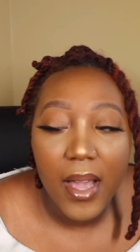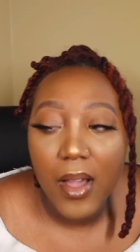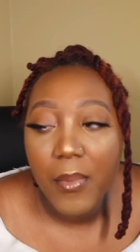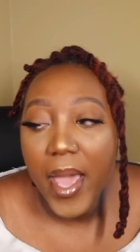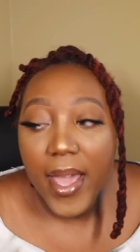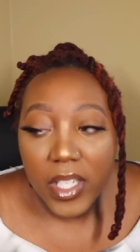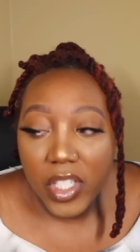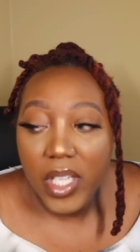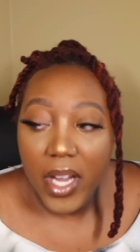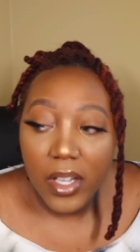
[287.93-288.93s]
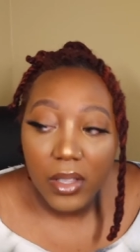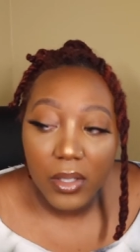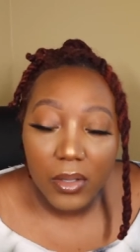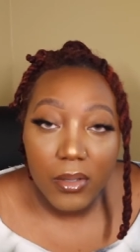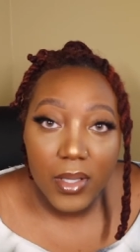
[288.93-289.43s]
Um, actually, they're a
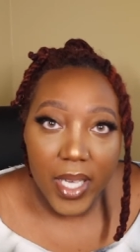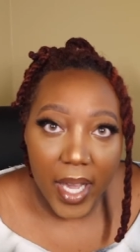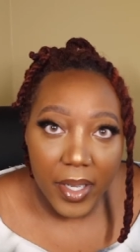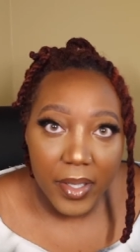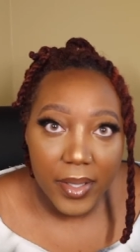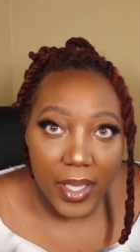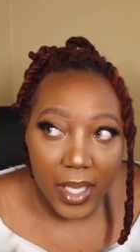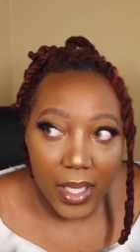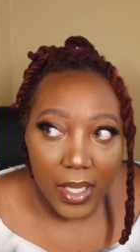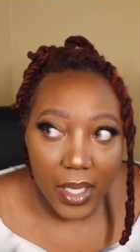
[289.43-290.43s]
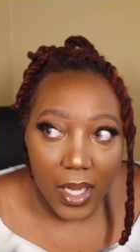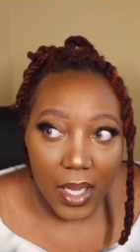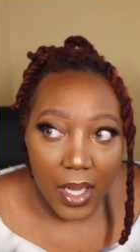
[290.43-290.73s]
little tighter than